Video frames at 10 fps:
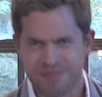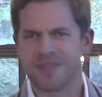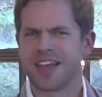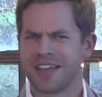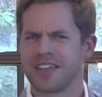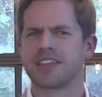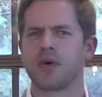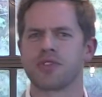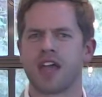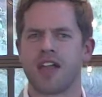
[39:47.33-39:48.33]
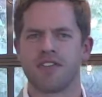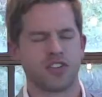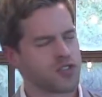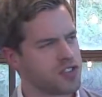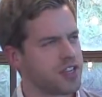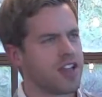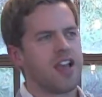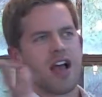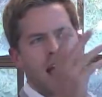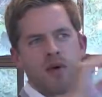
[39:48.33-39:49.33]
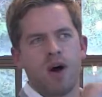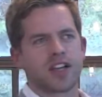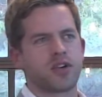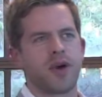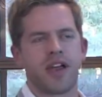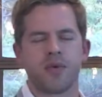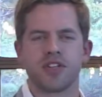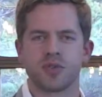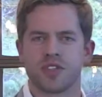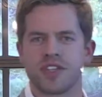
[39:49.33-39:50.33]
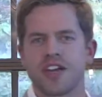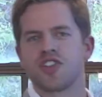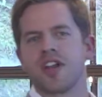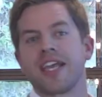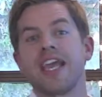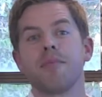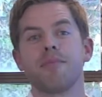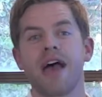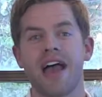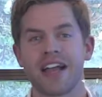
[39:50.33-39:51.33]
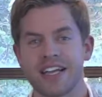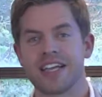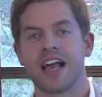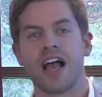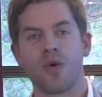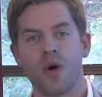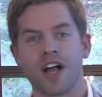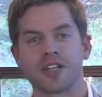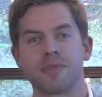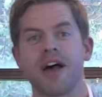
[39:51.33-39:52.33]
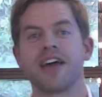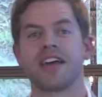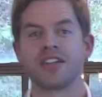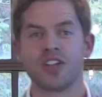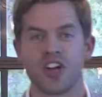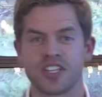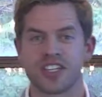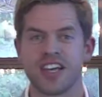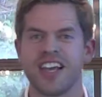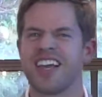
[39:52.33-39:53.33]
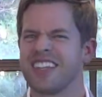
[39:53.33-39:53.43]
I thought that was kind of interesting. I walked away, I went to a session, I came back, I walked by and I looked, and the